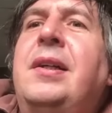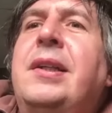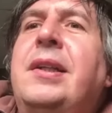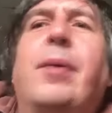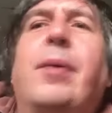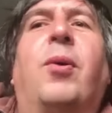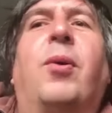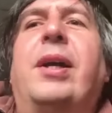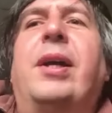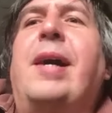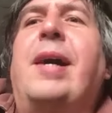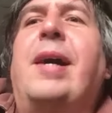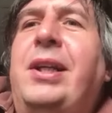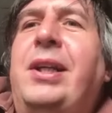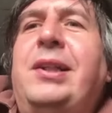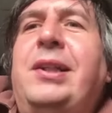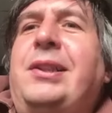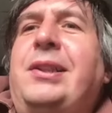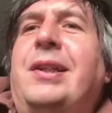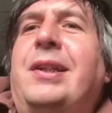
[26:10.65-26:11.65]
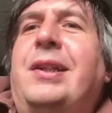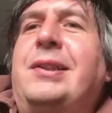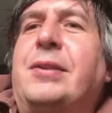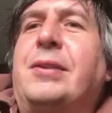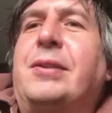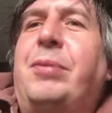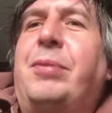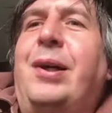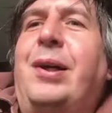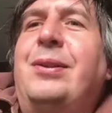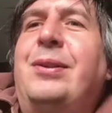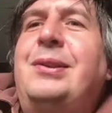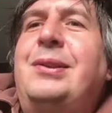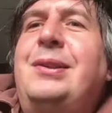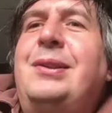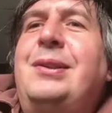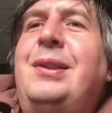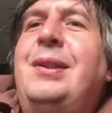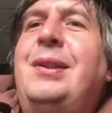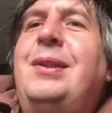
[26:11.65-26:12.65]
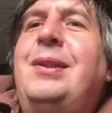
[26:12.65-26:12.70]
they wanted ammunition, I suppose.